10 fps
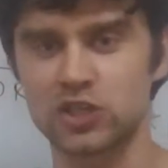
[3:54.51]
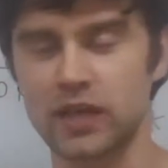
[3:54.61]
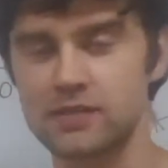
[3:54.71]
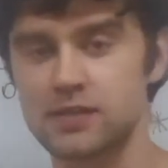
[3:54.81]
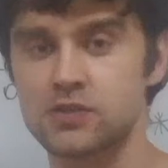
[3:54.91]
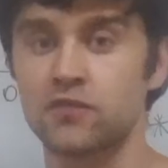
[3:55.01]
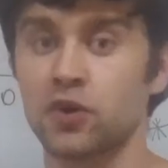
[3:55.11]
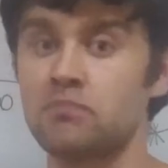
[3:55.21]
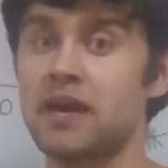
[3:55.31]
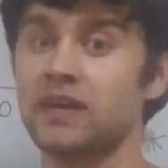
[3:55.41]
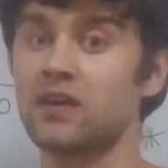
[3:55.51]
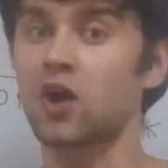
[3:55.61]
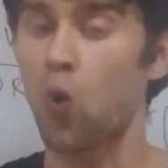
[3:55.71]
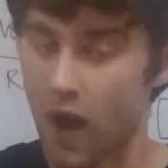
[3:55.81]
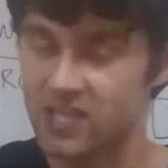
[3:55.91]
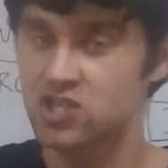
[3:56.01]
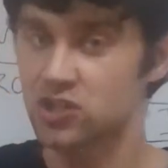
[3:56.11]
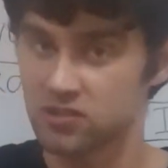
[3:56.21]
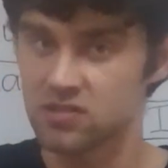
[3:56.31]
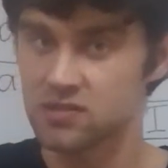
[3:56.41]
tenses for making
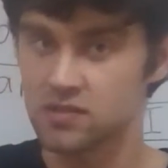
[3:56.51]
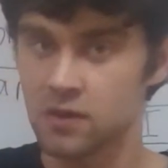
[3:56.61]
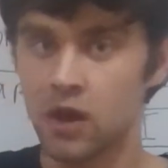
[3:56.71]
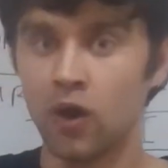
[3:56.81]
questions